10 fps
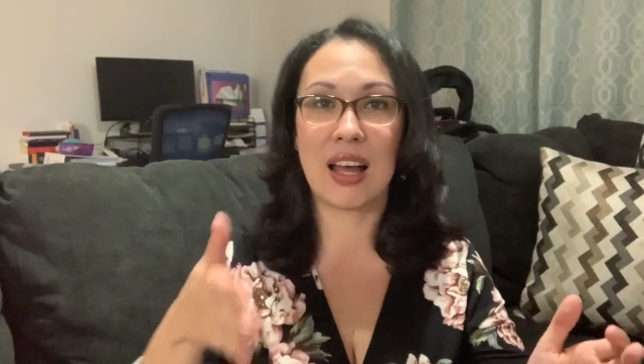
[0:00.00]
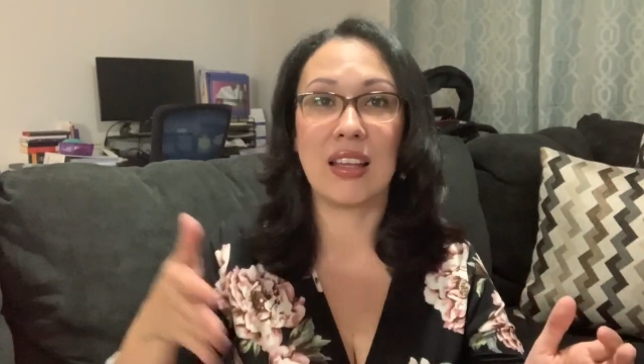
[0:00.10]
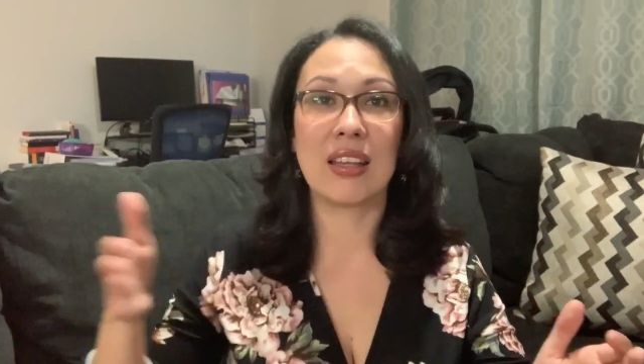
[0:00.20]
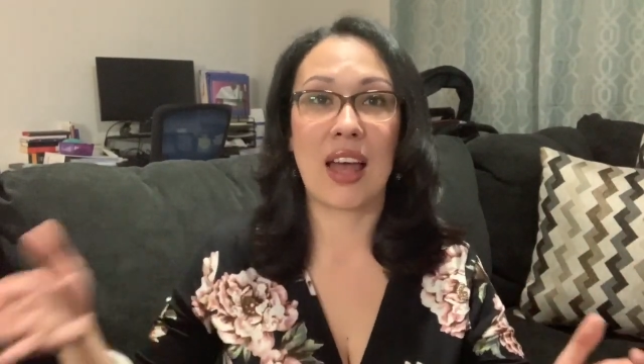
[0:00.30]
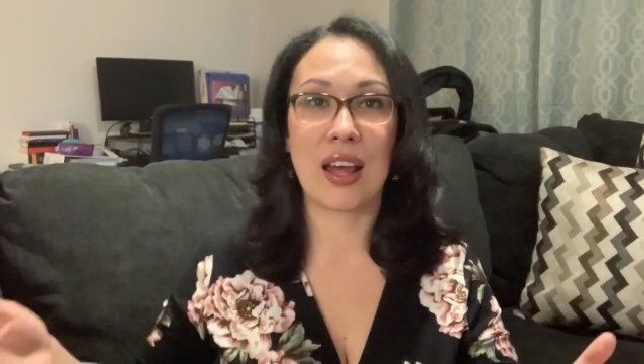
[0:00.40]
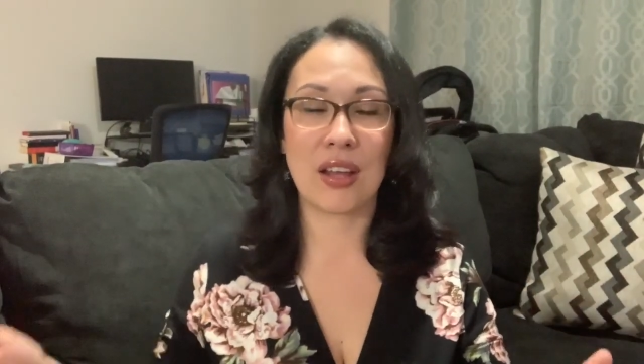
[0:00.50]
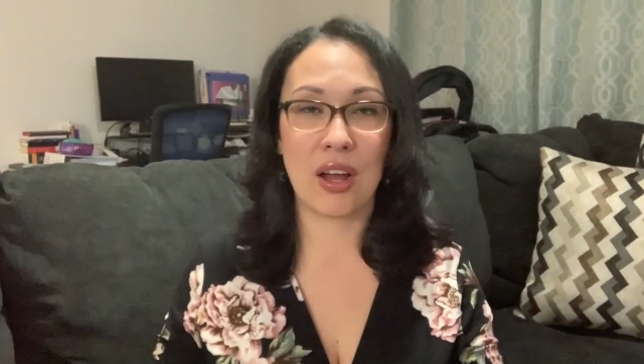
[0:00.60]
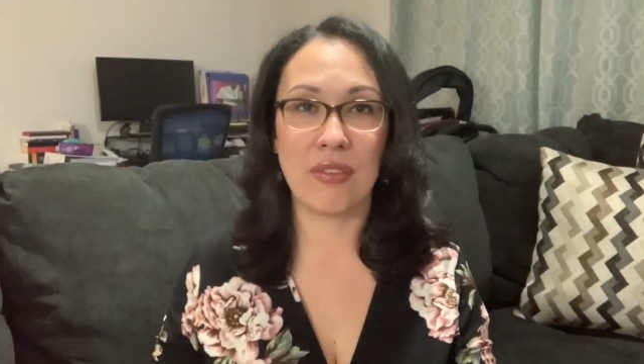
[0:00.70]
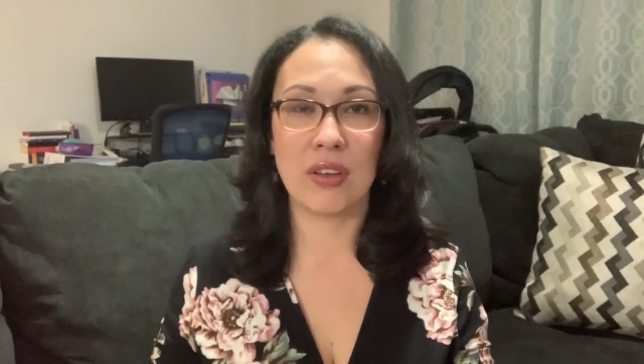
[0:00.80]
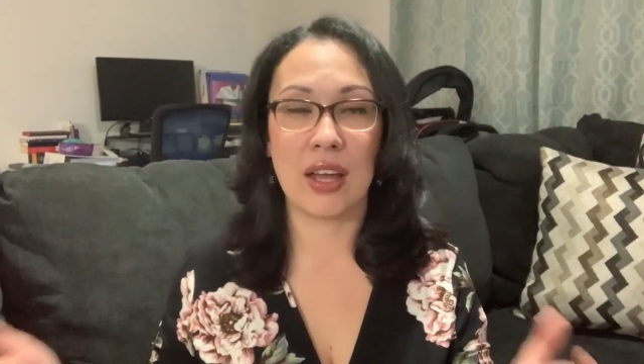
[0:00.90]
a lot
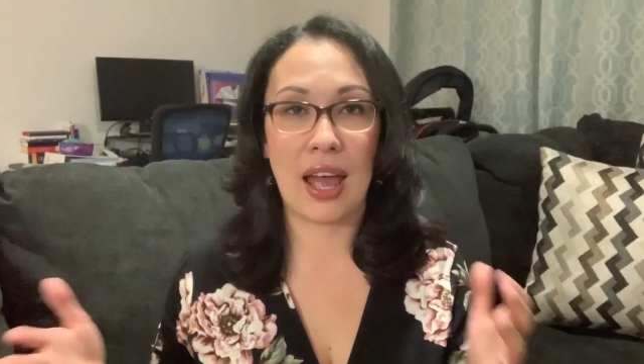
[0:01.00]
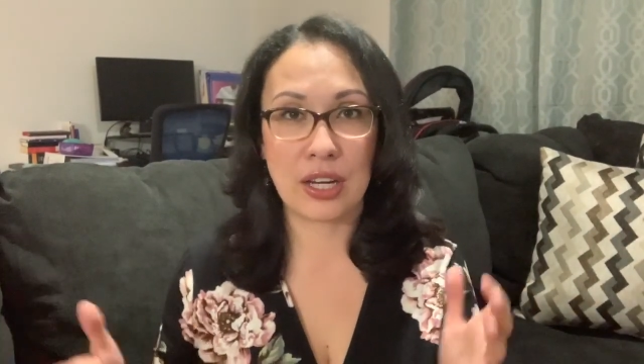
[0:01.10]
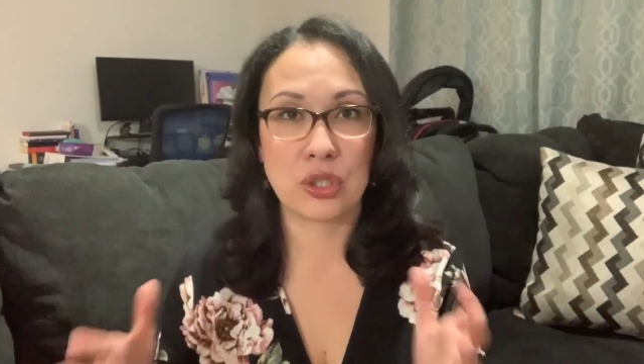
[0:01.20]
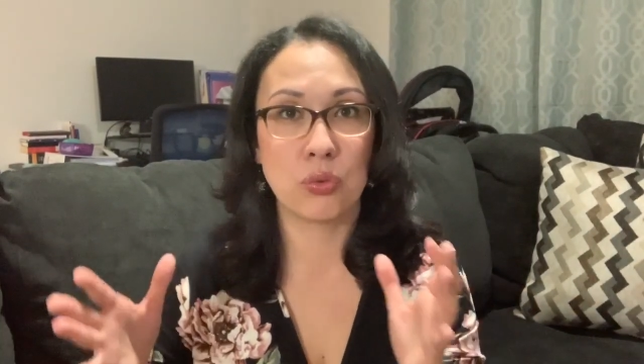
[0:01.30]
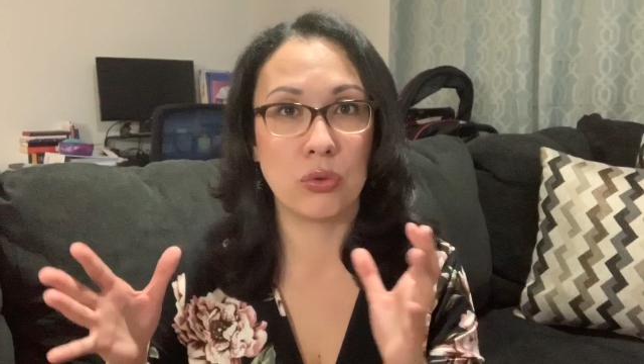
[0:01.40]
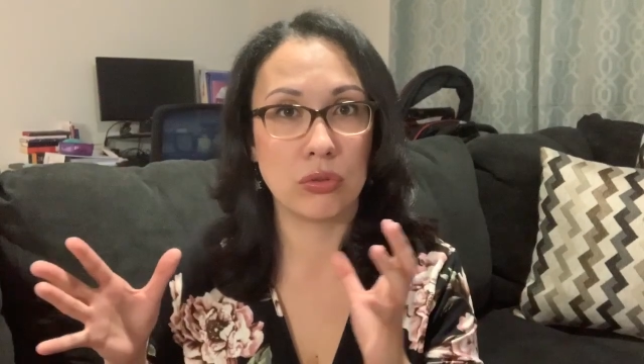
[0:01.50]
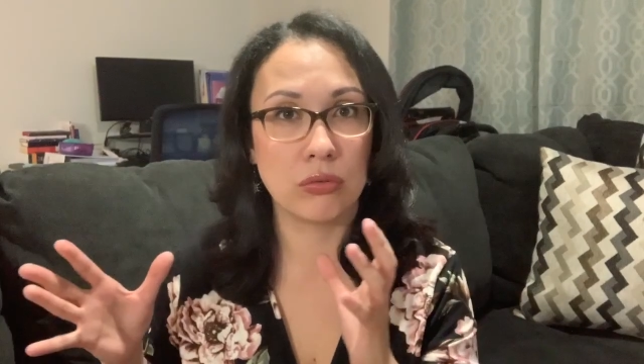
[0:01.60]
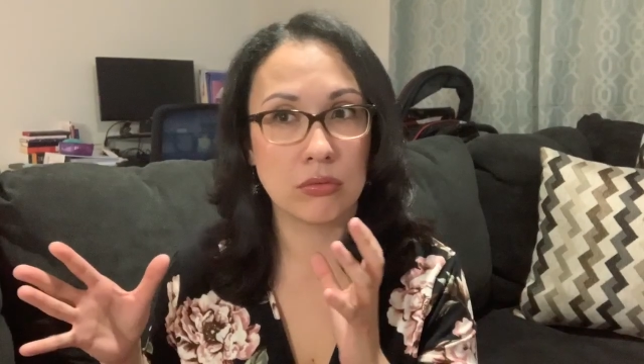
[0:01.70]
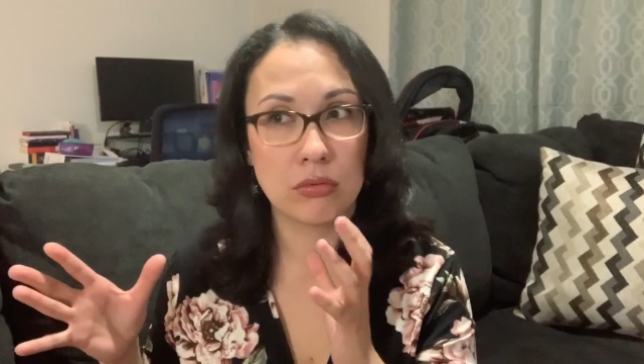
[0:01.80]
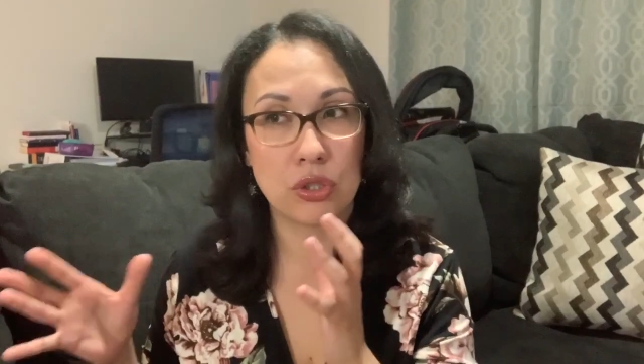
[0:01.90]
of actual
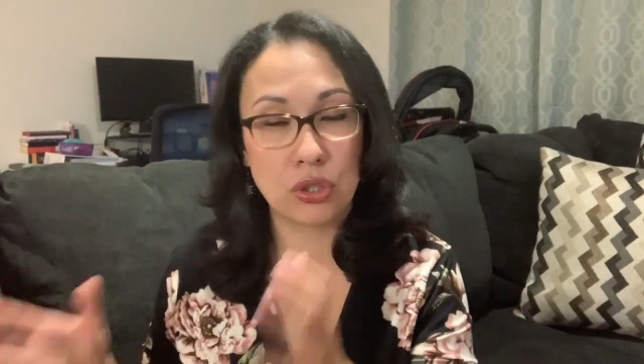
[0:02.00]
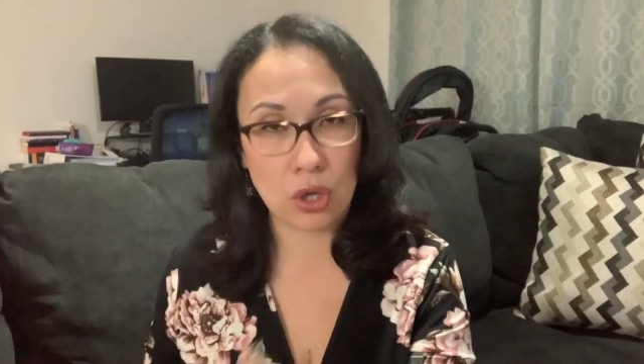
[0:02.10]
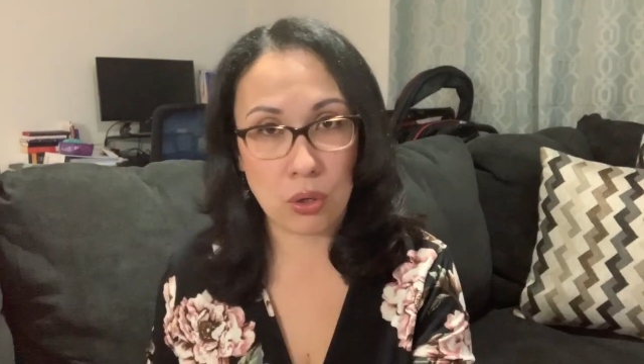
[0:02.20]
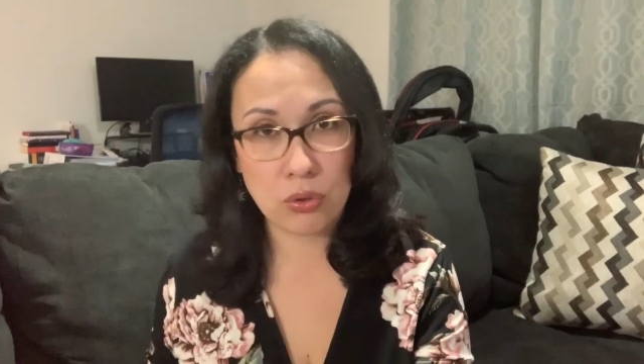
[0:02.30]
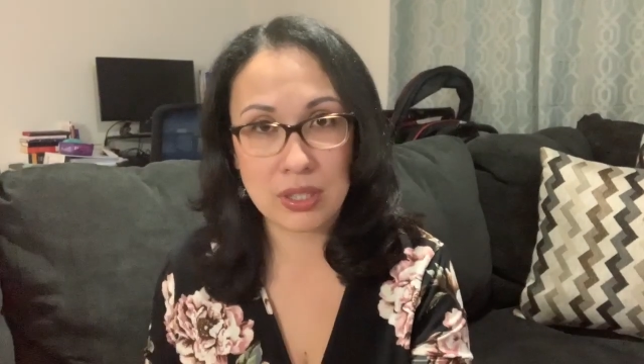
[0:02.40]
shows.